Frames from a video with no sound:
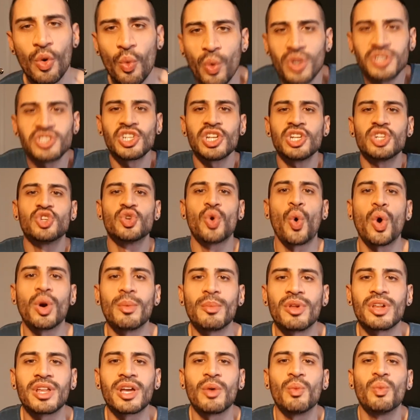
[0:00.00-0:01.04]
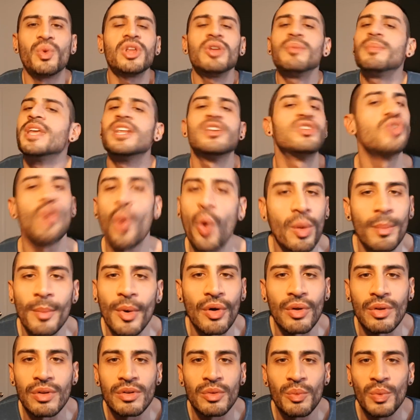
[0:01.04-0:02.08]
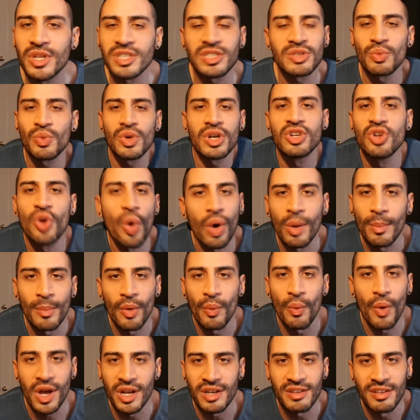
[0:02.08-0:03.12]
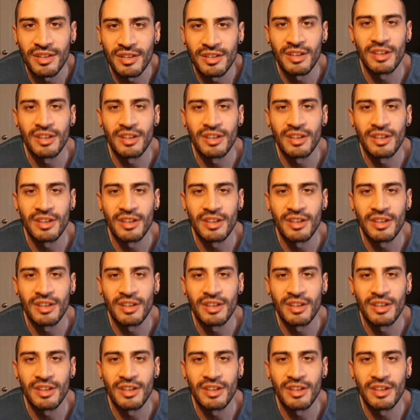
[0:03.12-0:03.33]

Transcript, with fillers: What's a normal? What do you mean normal? What is it? What normal what?